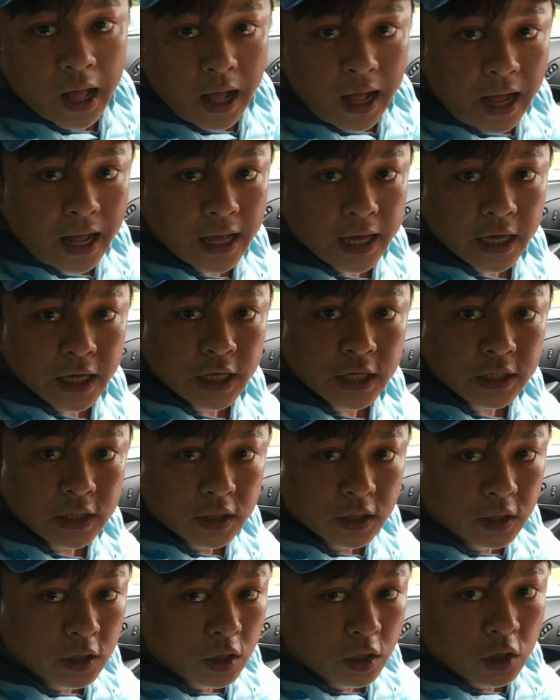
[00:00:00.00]

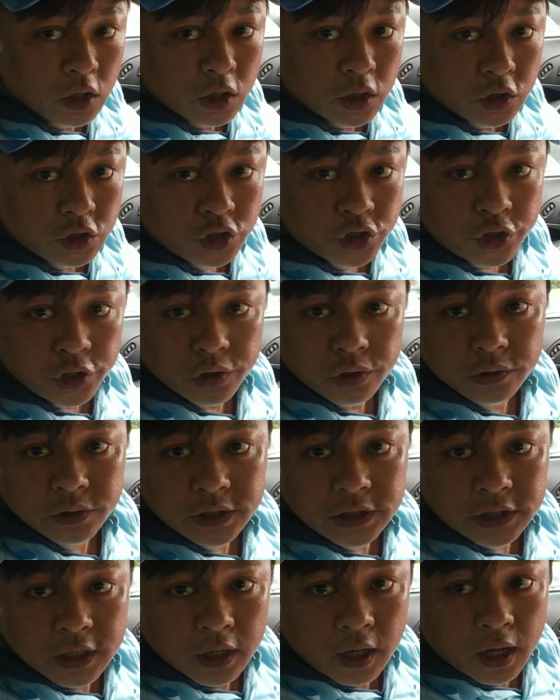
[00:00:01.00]
I choose
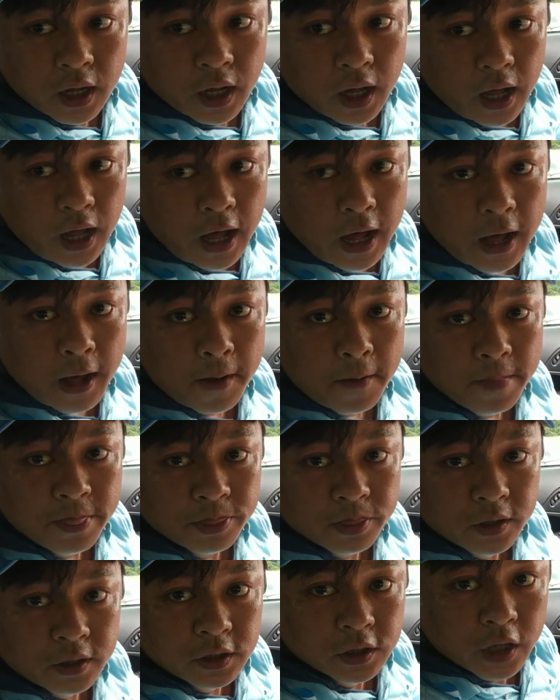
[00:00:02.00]

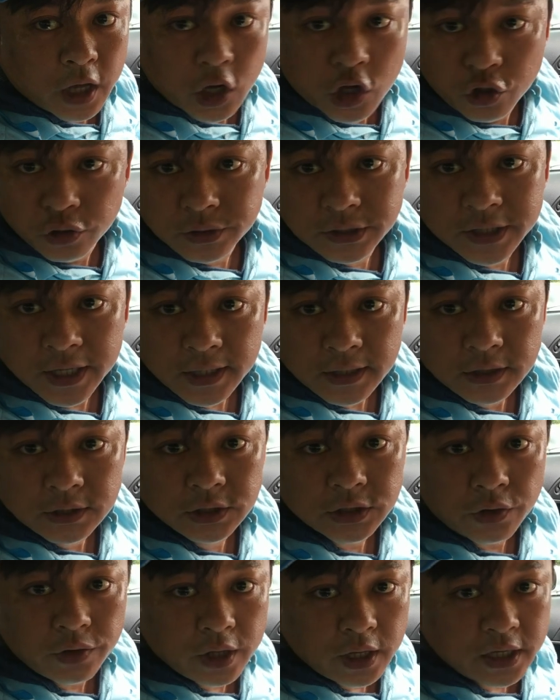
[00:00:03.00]
acoustic,
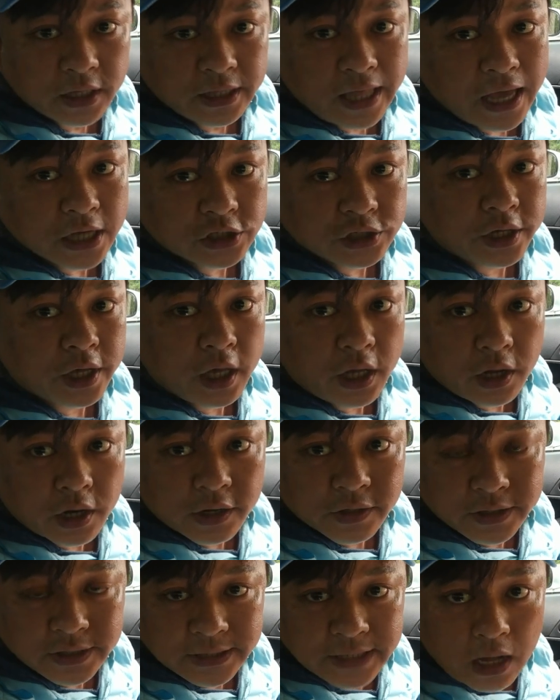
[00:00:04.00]
so you can actually hear
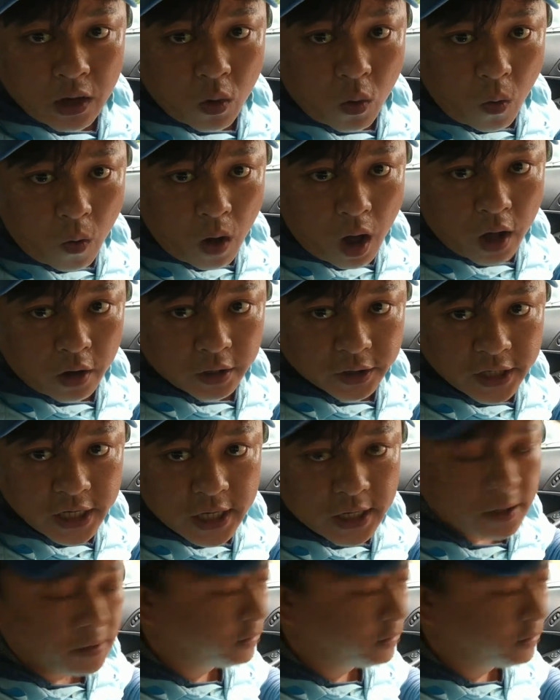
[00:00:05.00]
the sound quality.